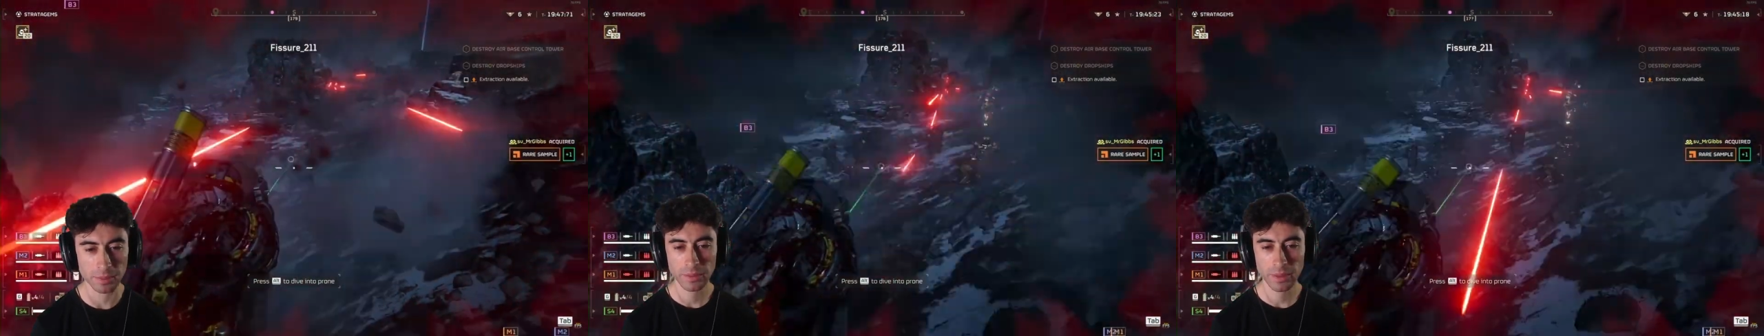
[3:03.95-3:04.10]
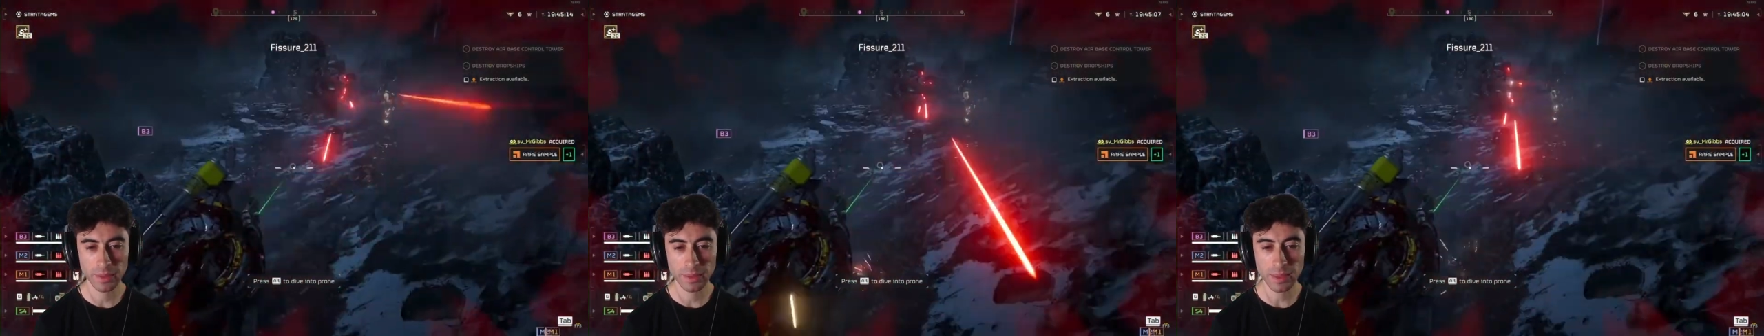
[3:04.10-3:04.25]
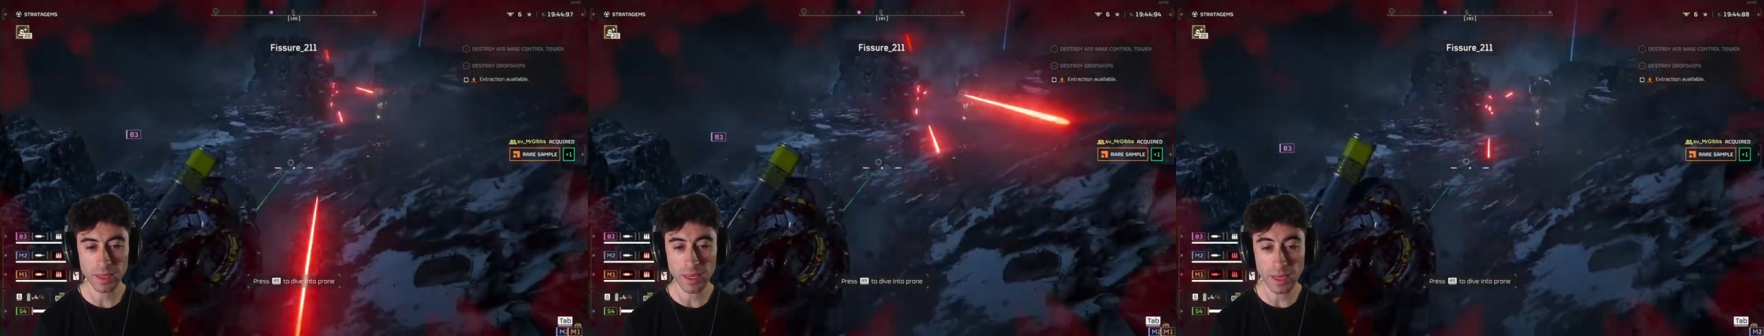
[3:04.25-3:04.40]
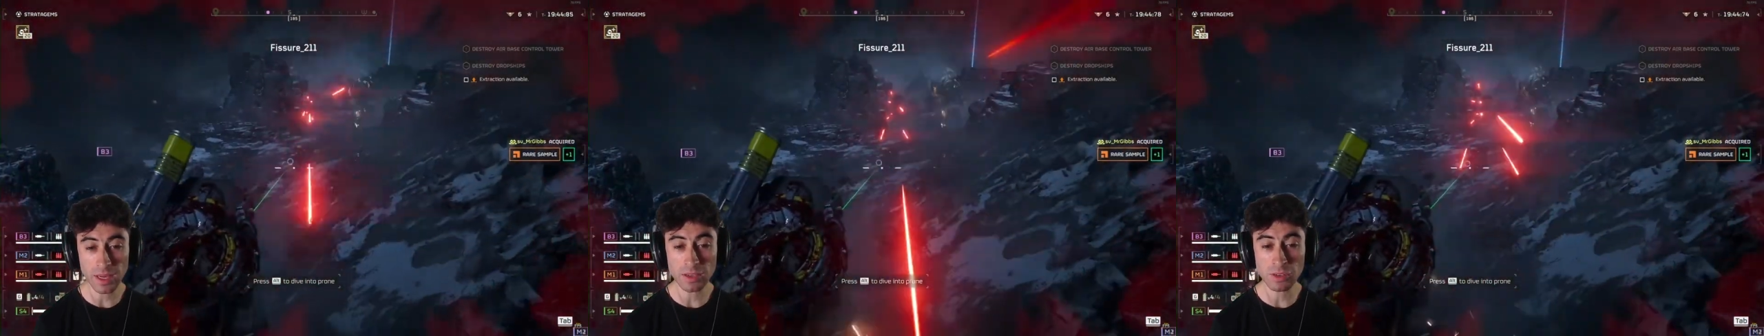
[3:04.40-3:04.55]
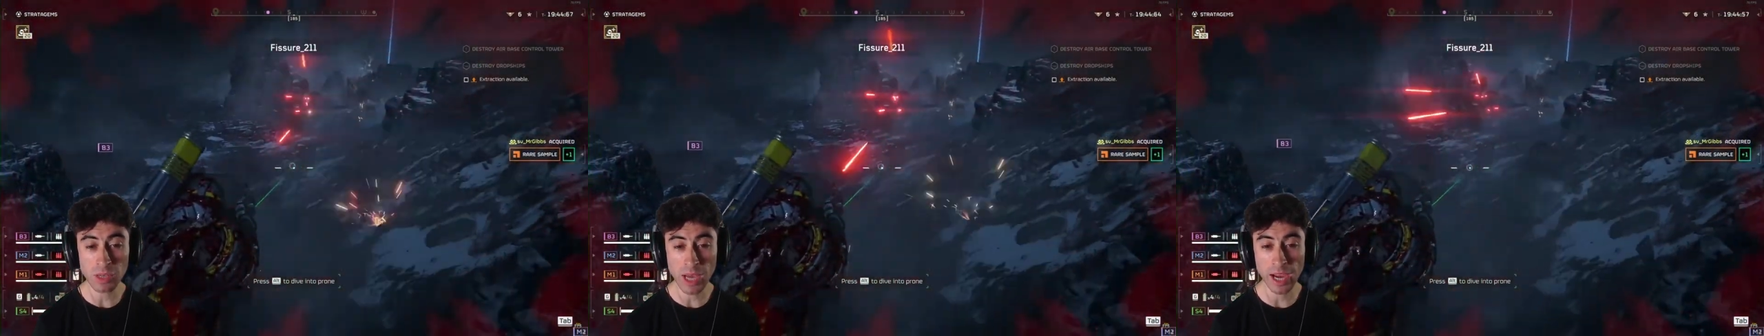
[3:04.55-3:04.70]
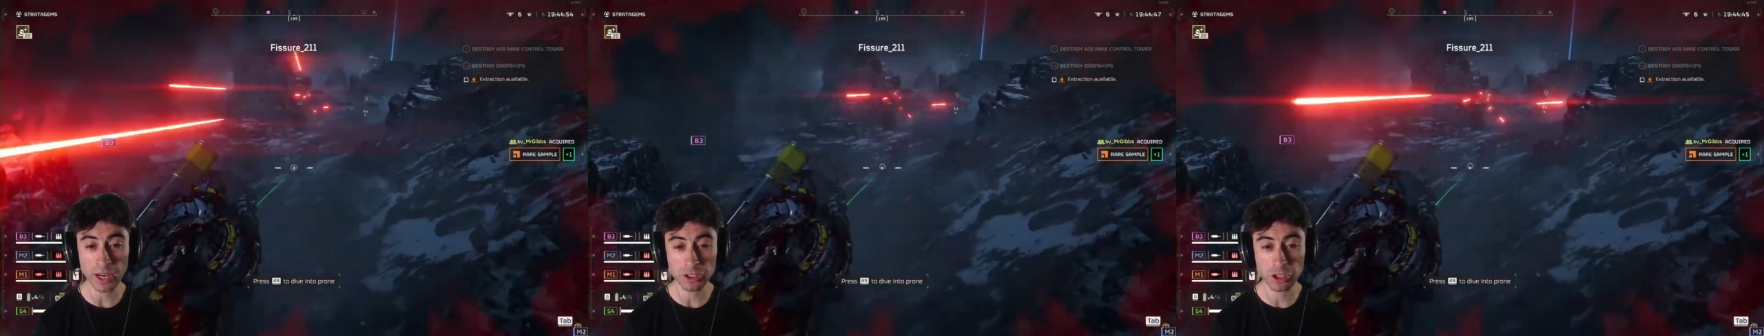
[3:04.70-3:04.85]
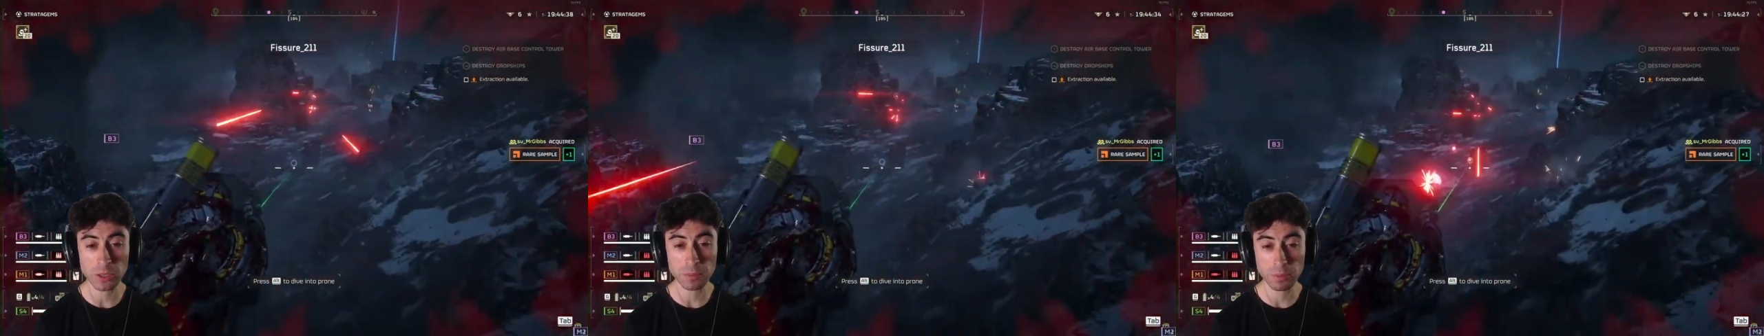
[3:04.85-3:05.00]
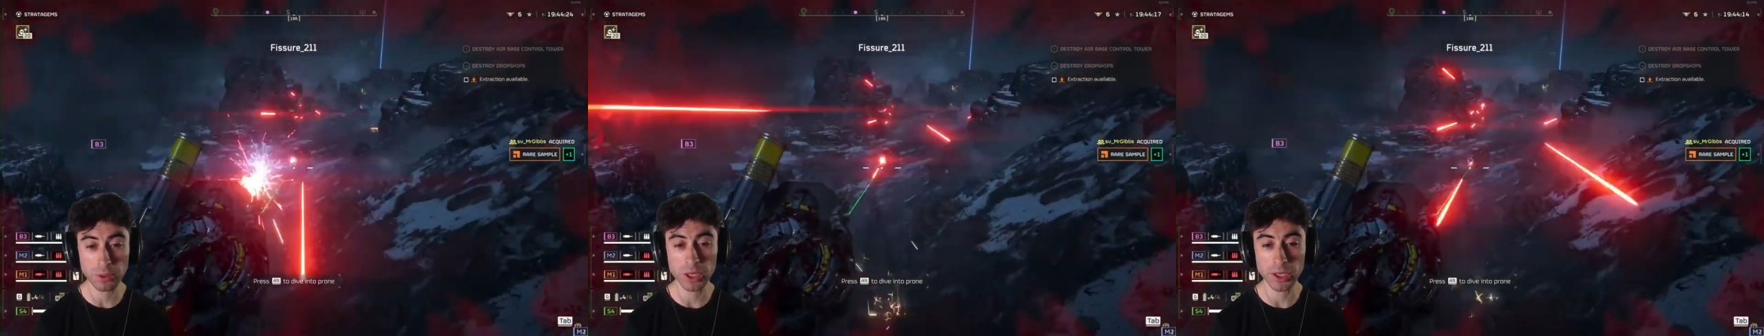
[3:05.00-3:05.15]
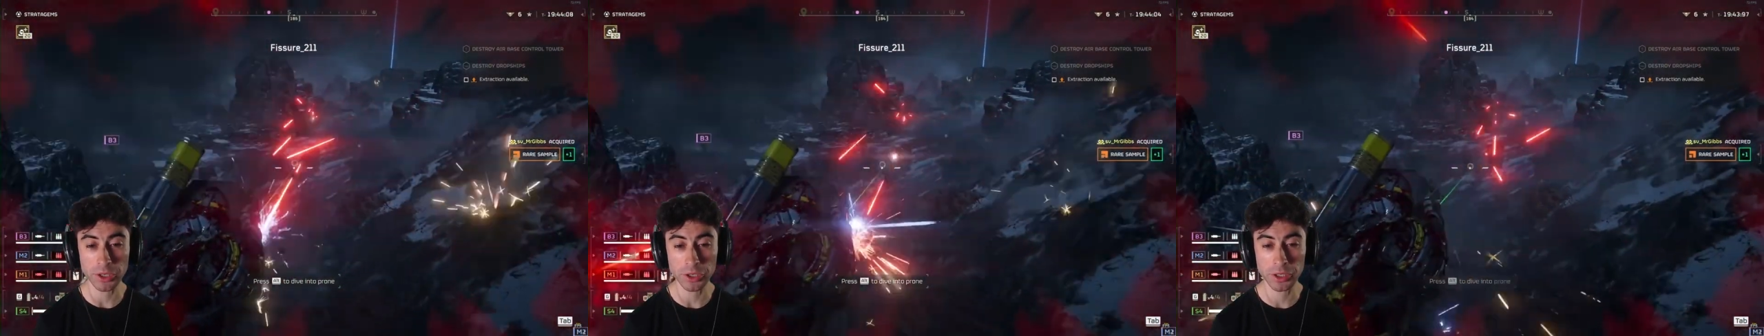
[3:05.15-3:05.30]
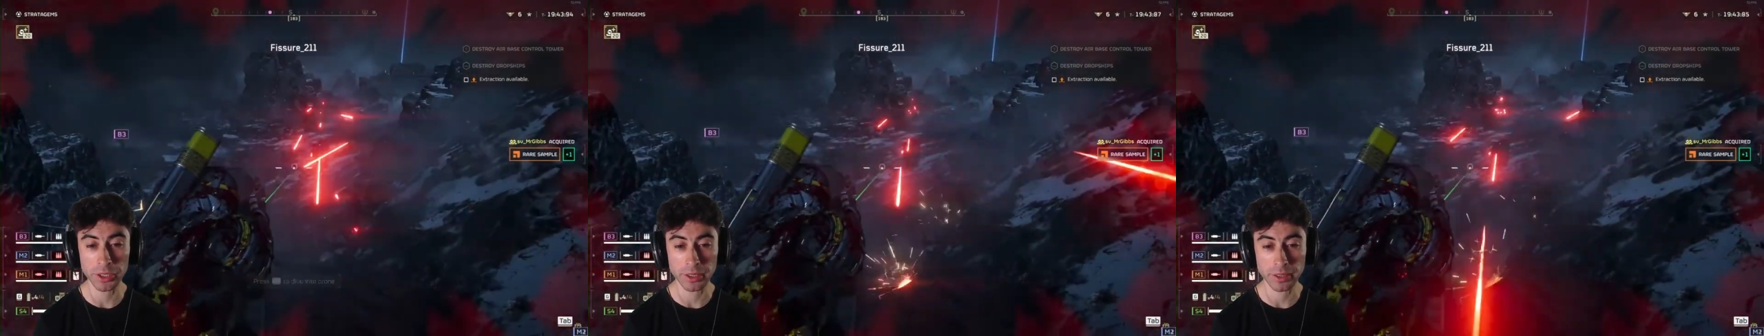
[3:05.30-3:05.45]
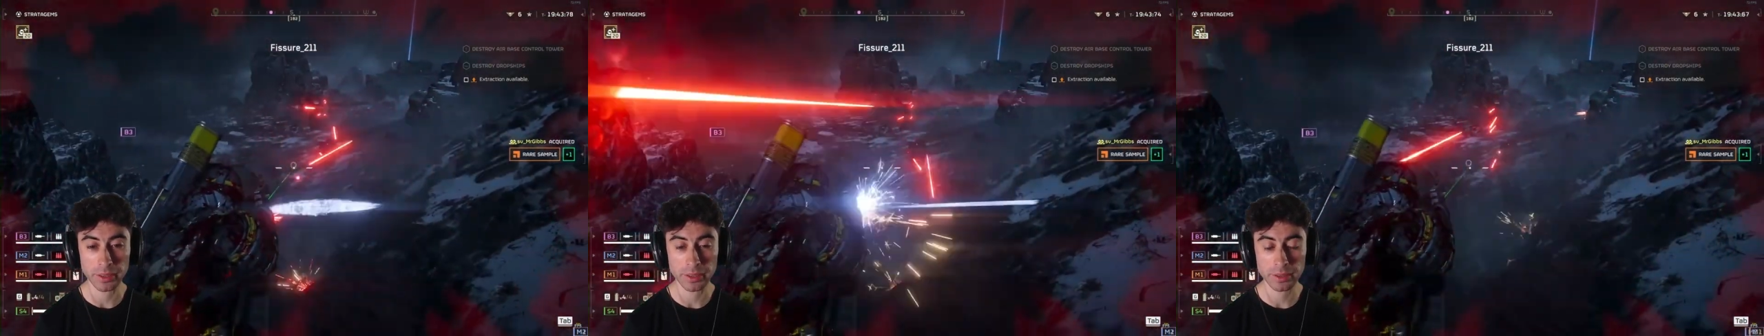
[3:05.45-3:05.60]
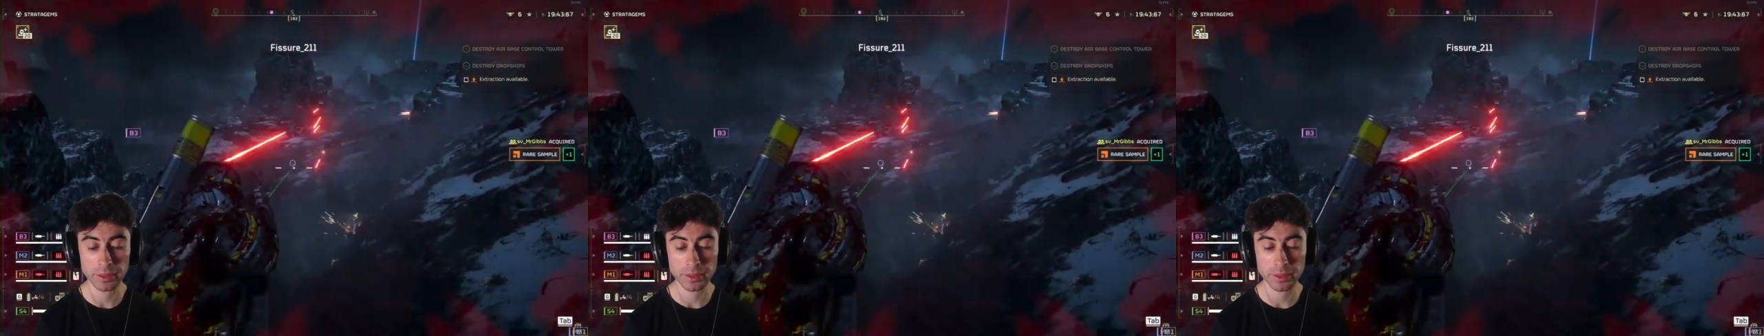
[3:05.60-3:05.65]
The thing is actually pretty good.